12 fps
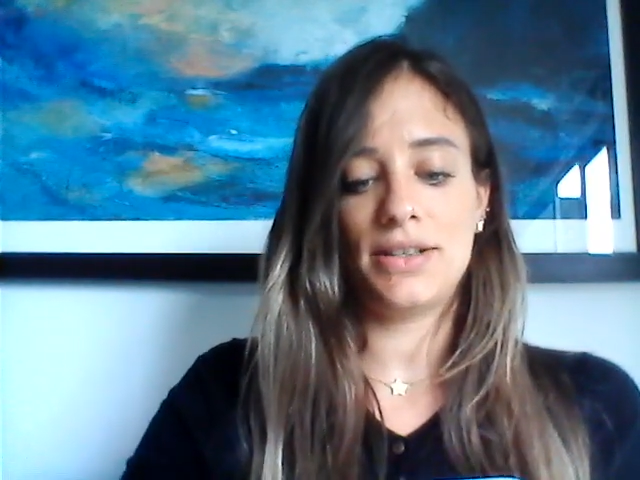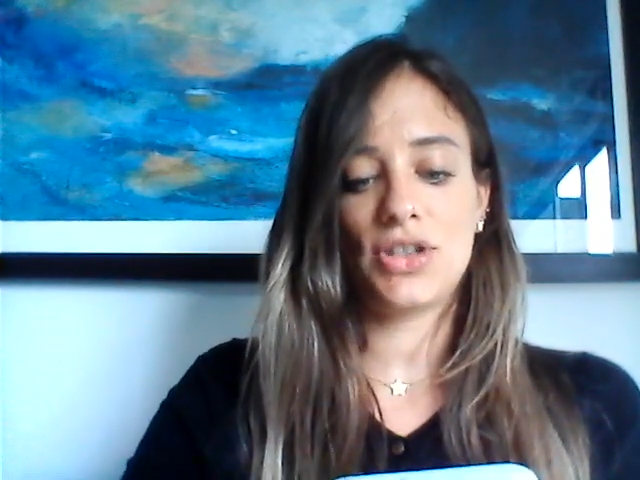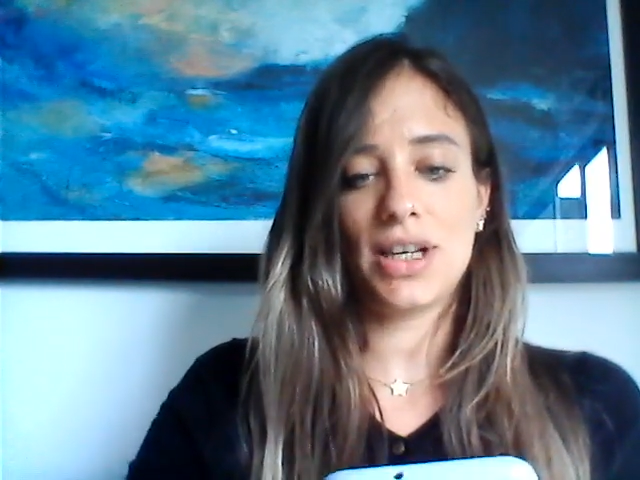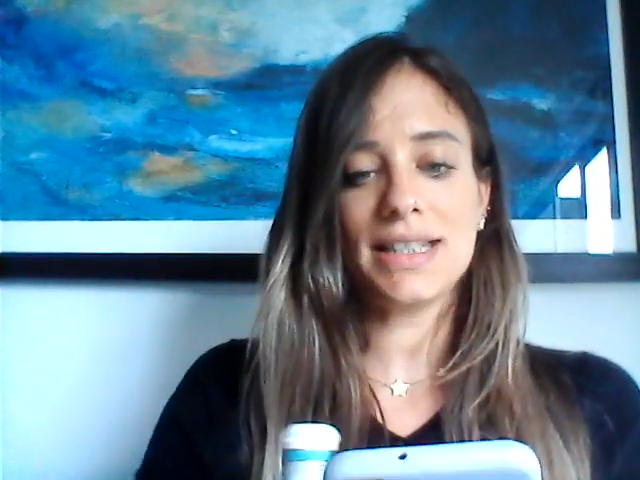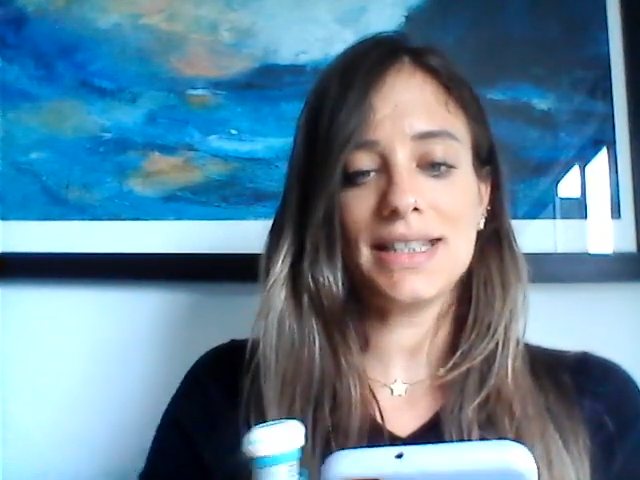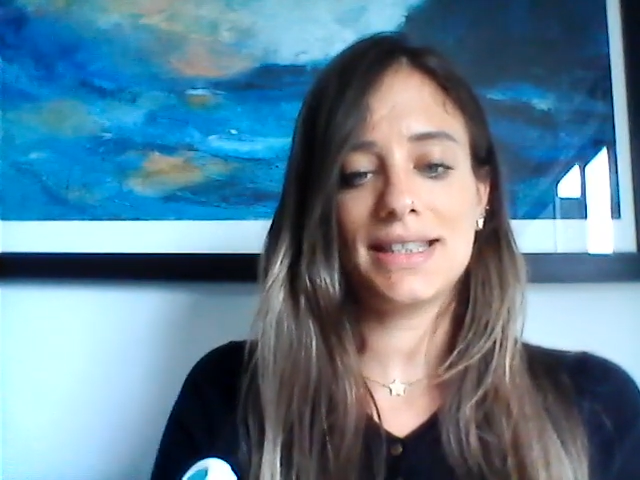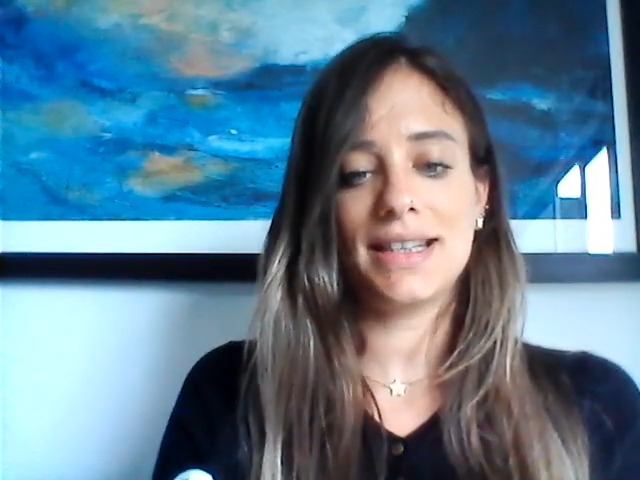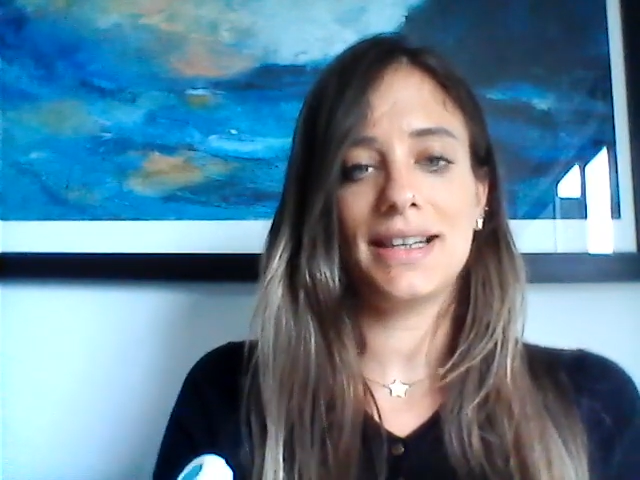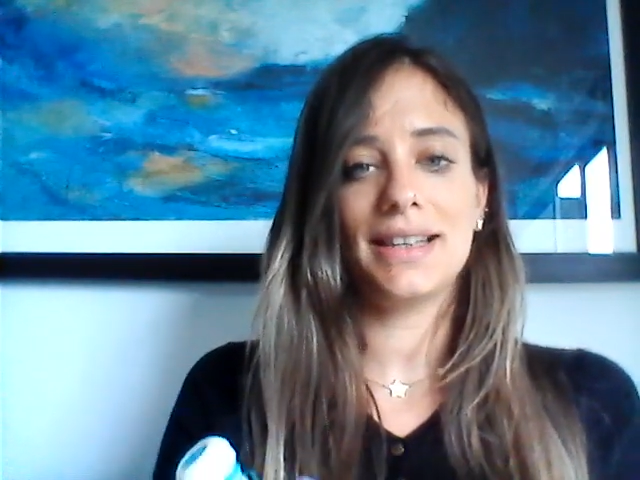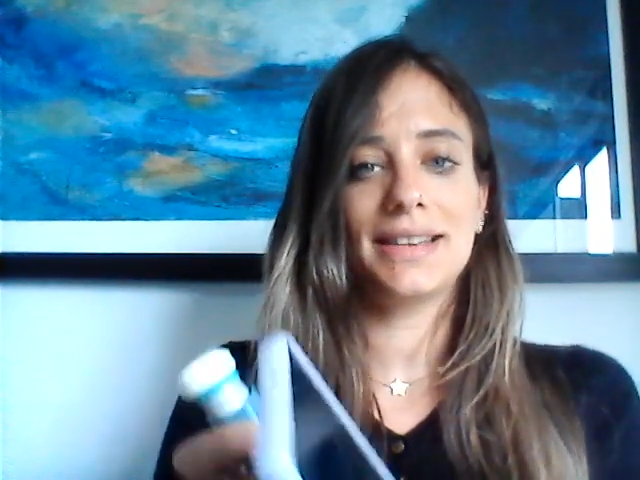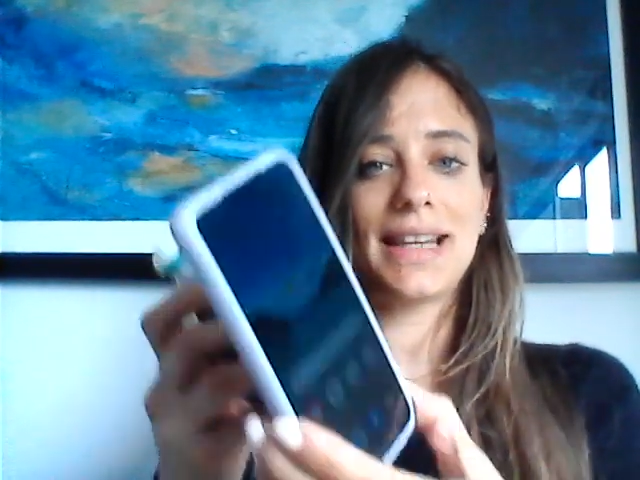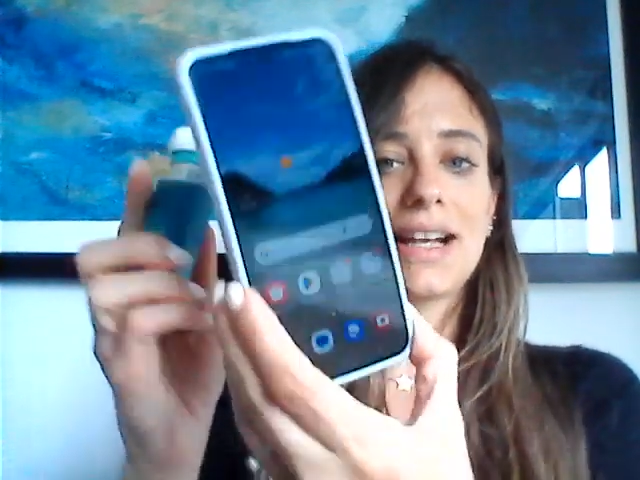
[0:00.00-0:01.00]
just
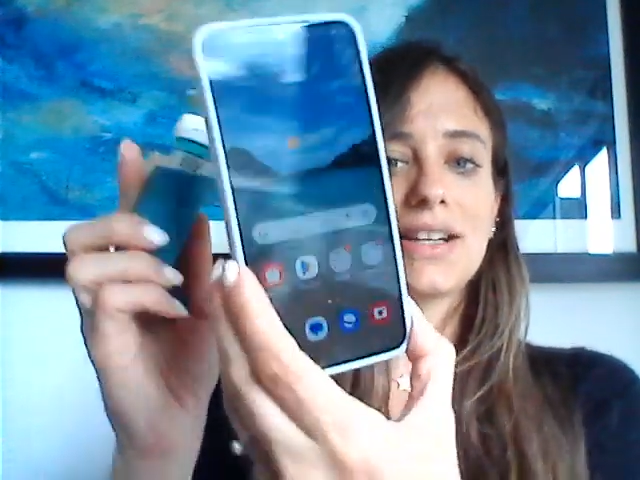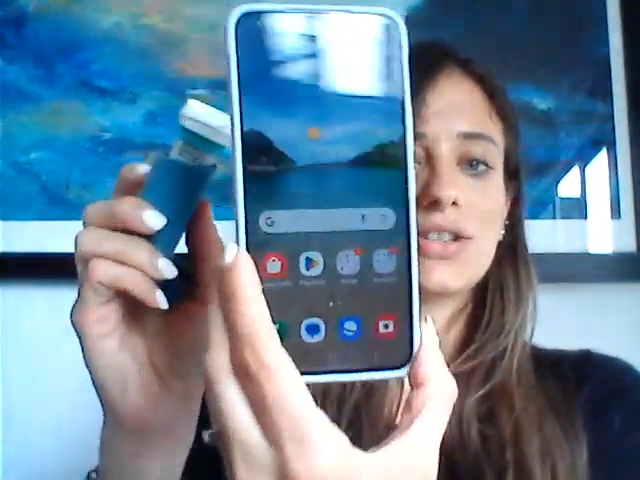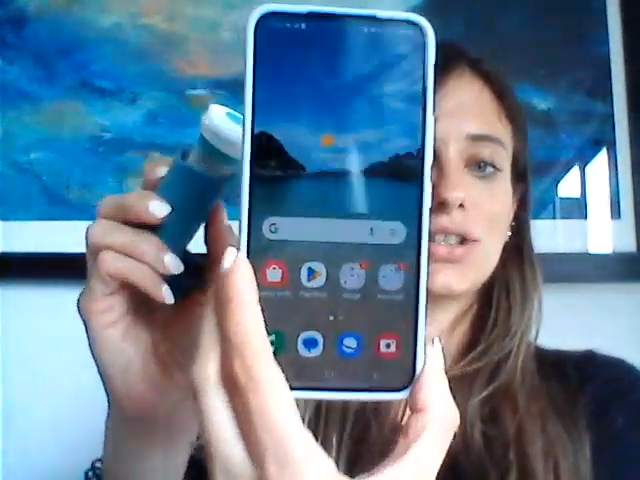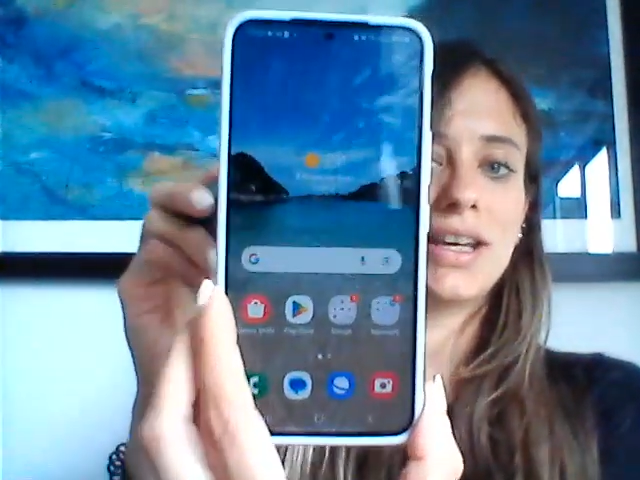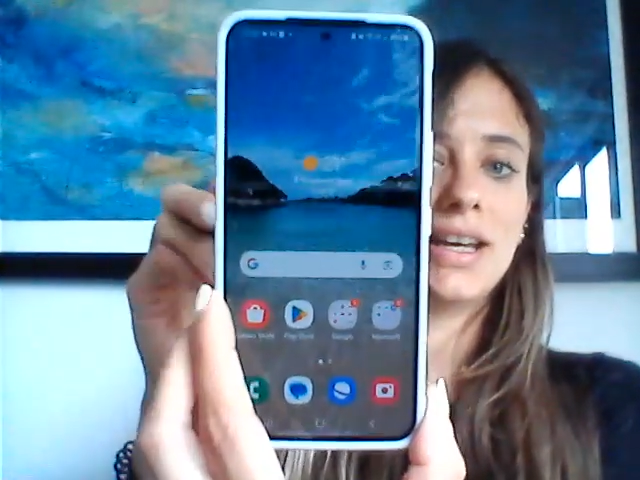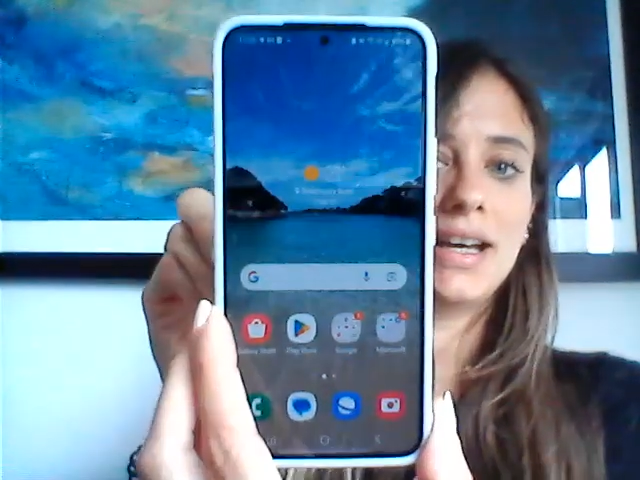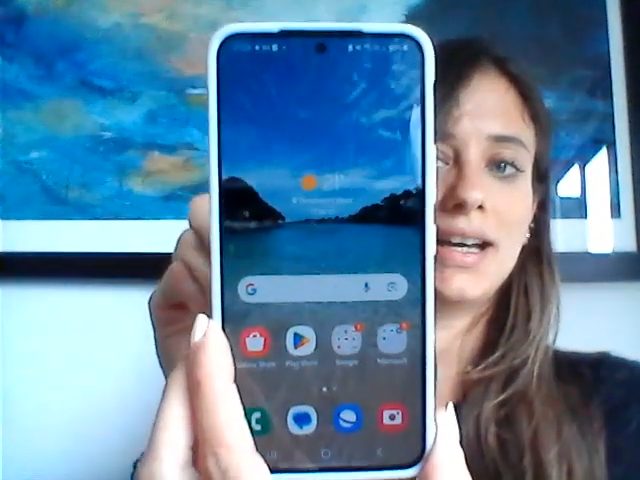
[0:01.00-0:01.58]
touch